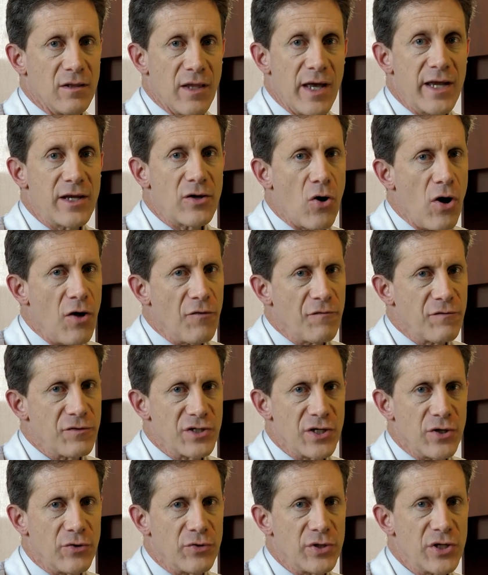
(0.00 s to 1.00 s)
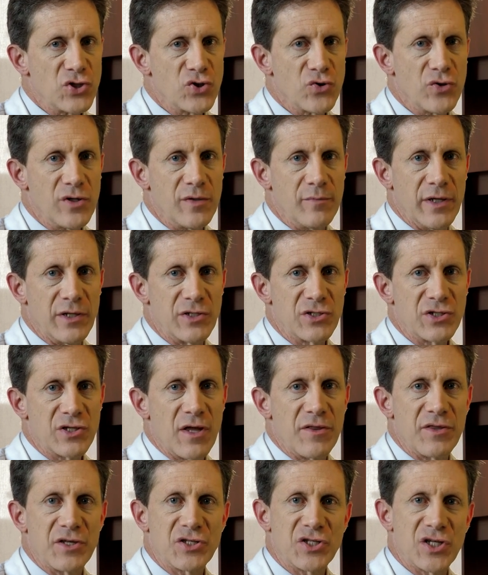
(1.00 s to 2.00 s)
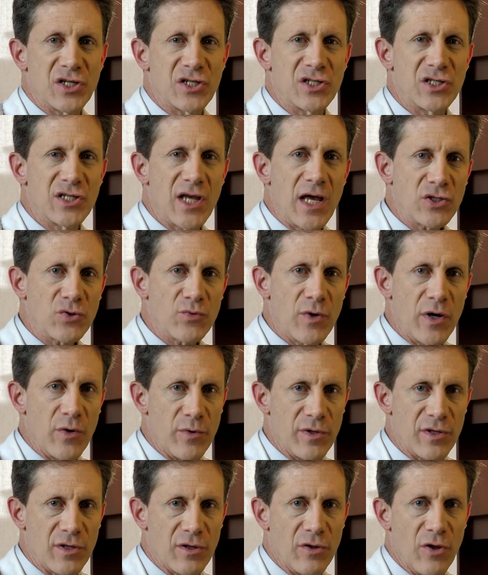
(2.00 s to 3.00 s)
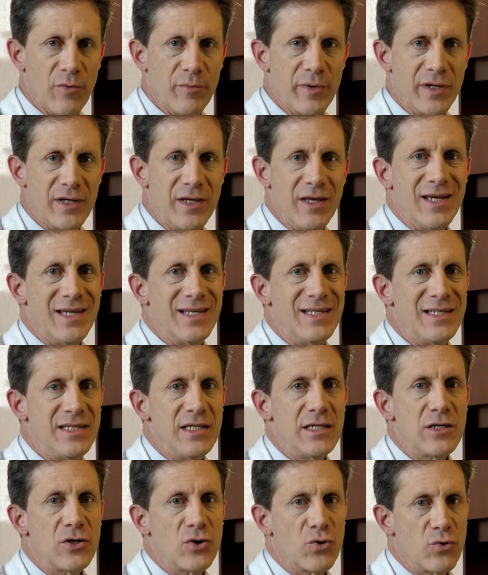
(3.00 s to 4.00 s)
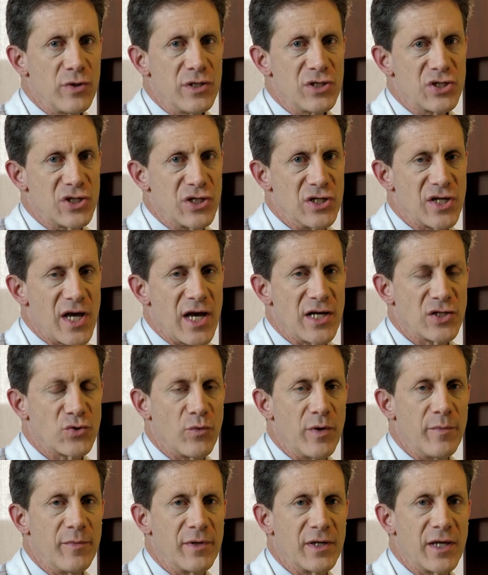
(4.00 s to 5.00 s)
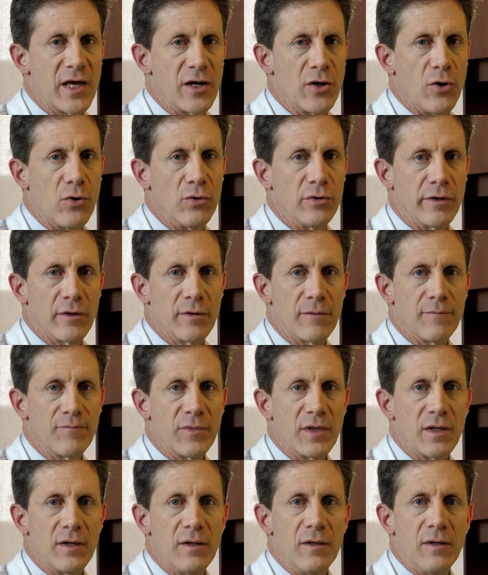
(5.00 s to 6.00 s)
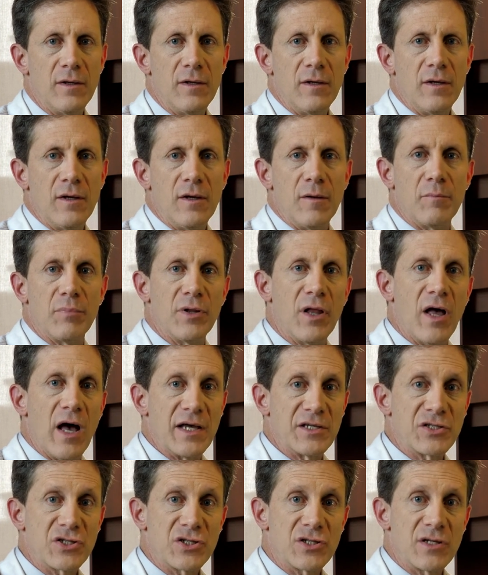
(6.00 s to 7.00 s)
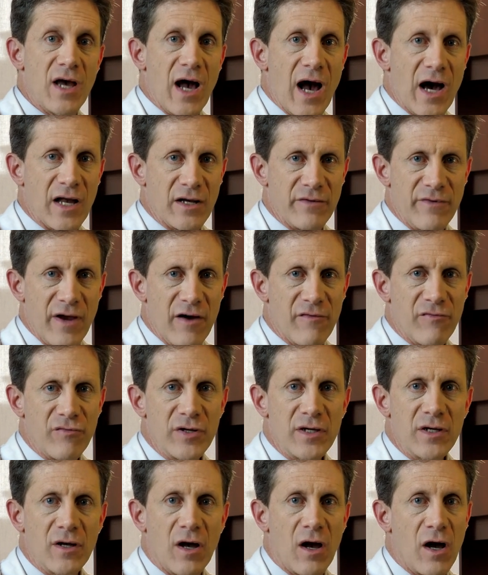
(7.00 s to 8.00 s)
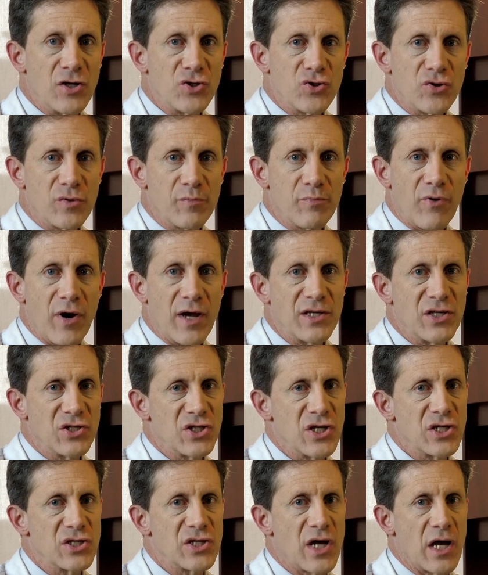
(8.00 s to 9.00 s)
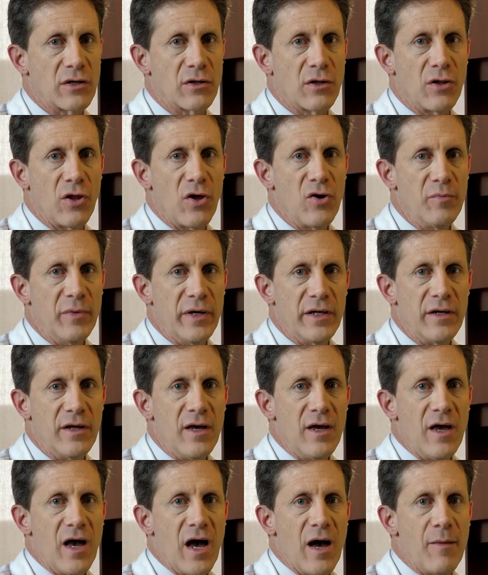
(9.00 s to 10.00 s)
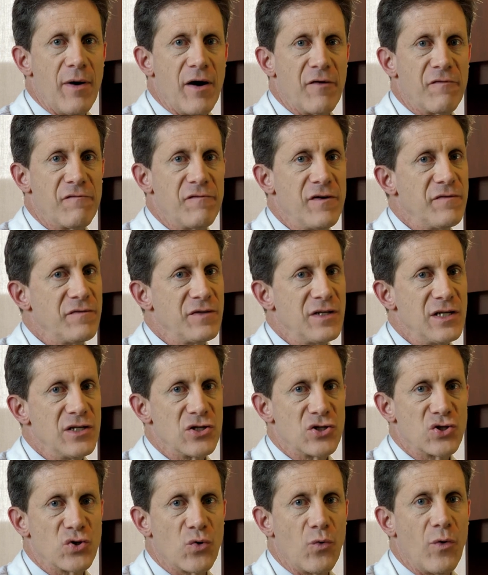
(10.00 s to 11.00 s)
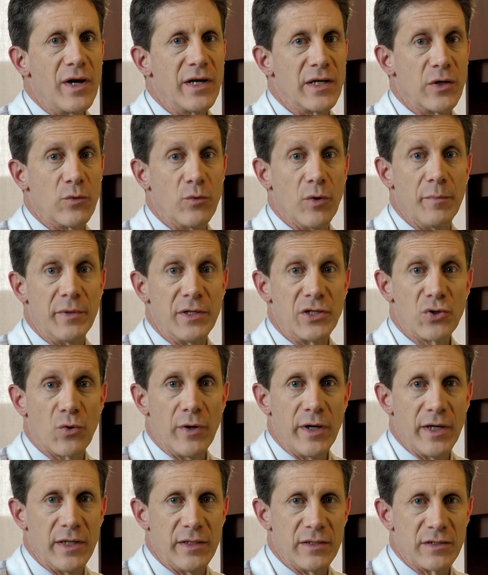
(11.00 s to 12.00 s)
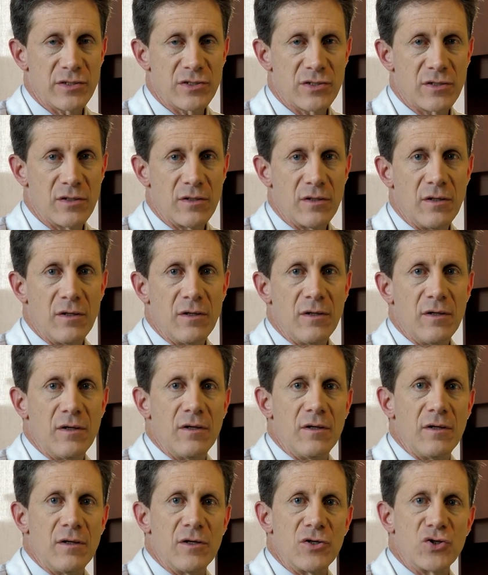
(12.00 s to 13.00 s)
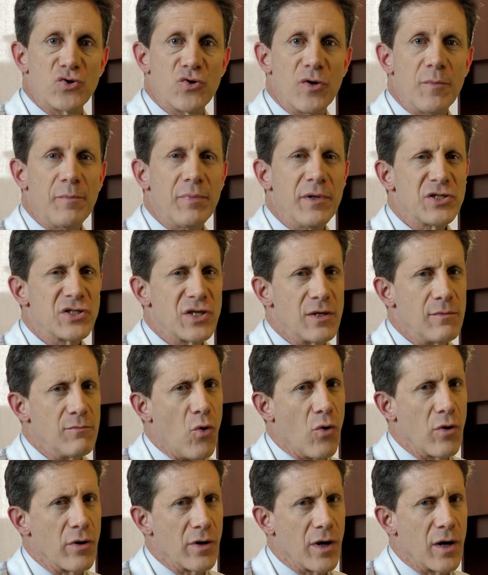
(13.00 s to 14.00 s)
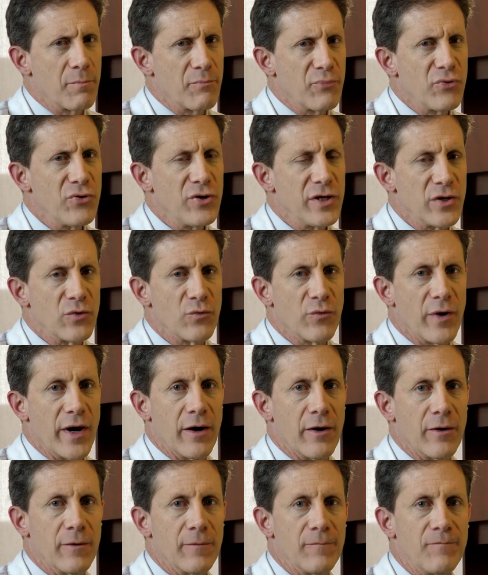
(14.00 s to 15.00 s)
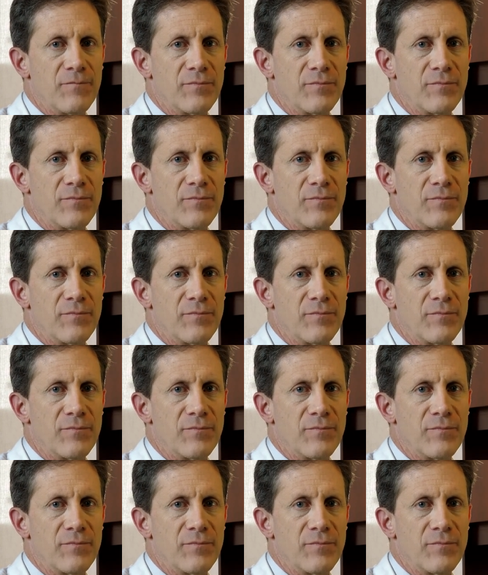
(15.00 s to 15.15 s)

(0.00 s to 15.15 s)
Like all fertility treatments, the success rate with Clomid decreases as women get older. Plus, out of every one hundred pregnancies on Clomid, about fifteen to twenty will be twins. Triplets and more are pretty rare.